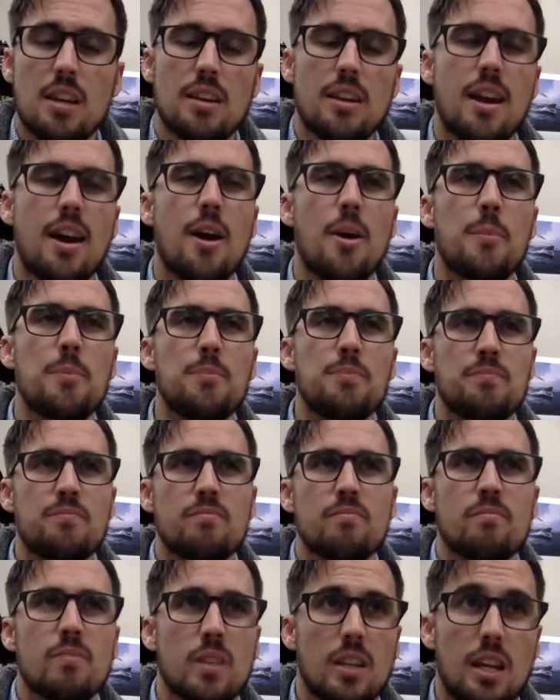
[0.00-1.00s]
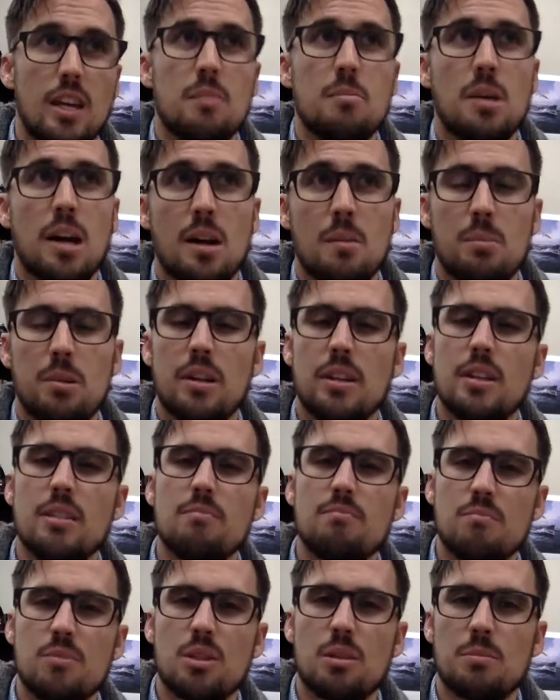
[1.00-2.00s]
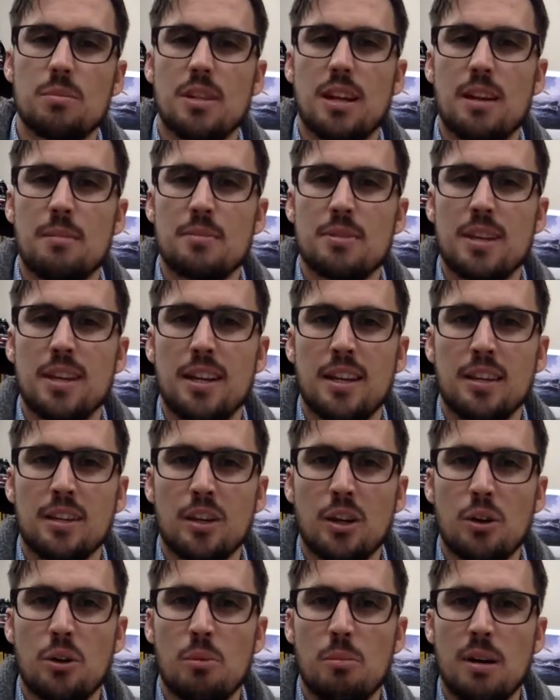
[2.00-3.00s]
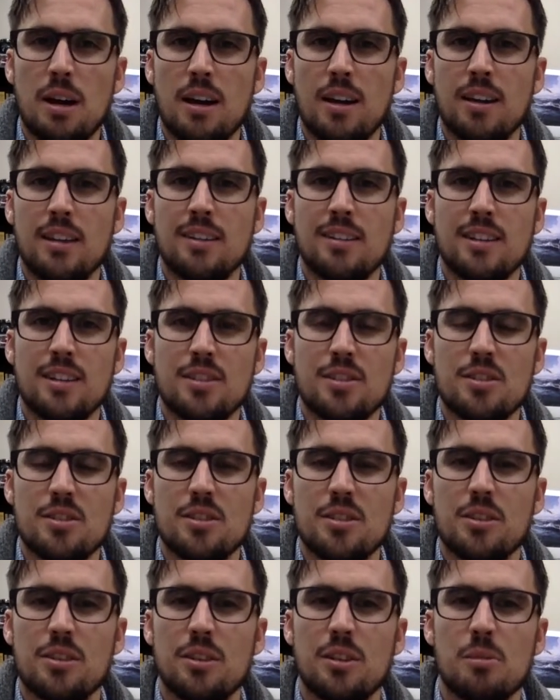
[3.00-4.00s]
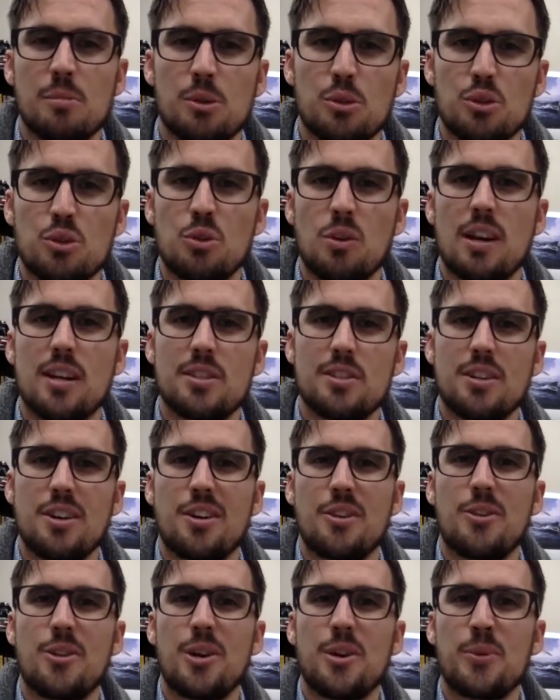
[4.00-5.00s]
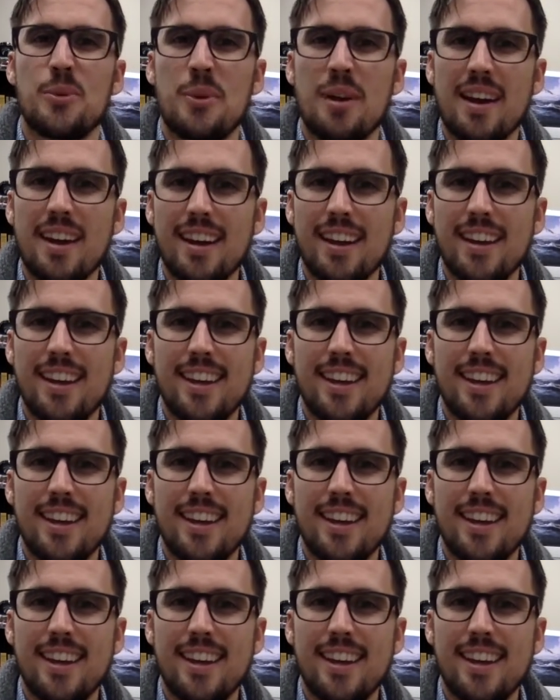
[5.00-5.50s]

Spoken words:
Now, in my opinion, sometimes they didn't go about it in necessarily the most Christ-honoring way,